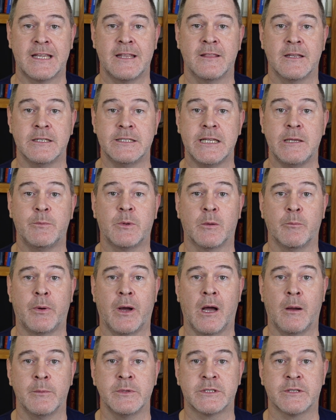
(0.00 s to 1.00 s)
in the deep
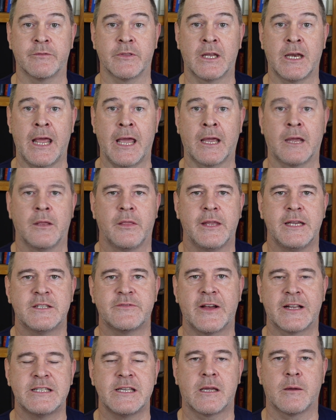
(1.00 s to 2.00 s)
compartments of the neck. These
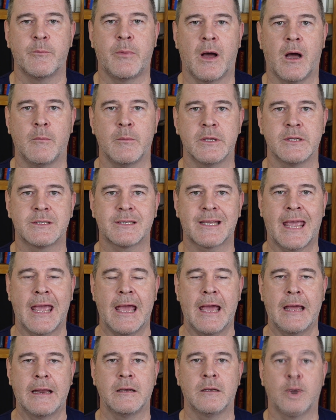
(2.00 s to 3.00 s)
fatty compartments
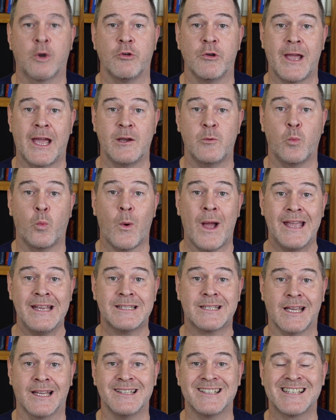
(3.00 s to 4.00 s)
can create weight and